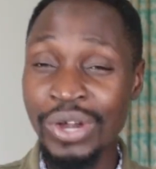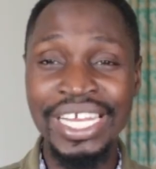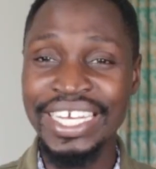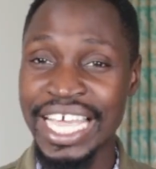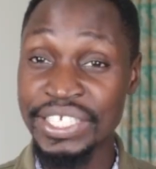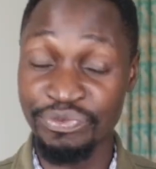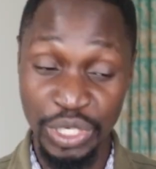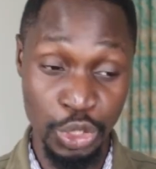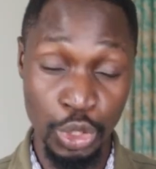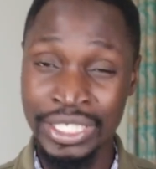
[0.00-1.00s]
really nice
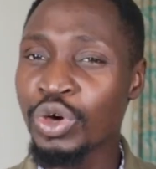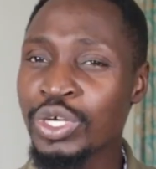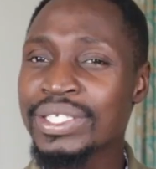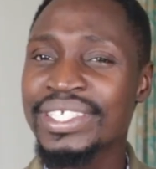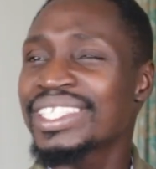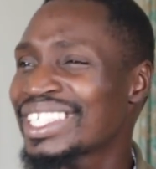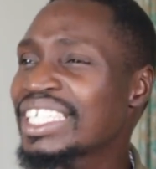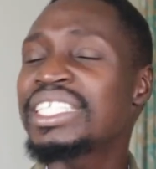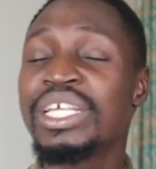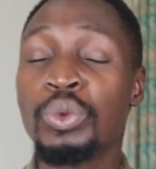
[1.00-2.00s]
videos. Those
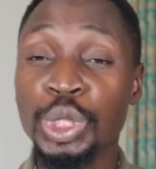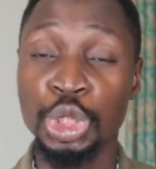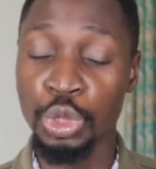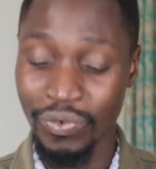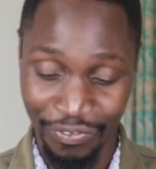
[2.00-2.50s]
distinguish you